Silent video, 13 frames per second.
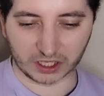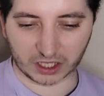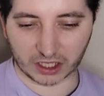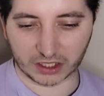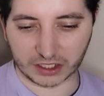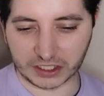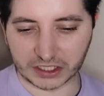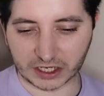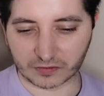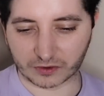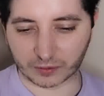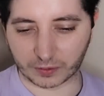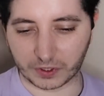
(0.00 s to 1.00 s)
Any day of
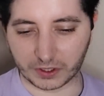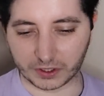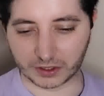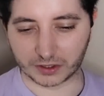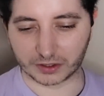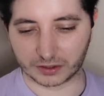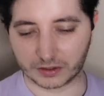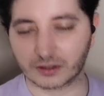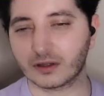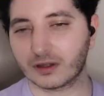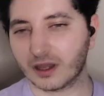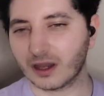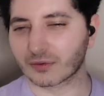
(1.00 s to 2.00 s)
the week.
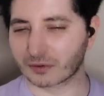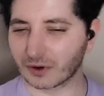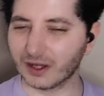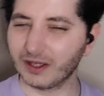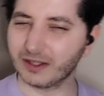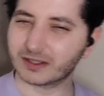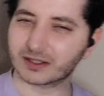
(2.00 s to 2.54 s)
Yeah, right?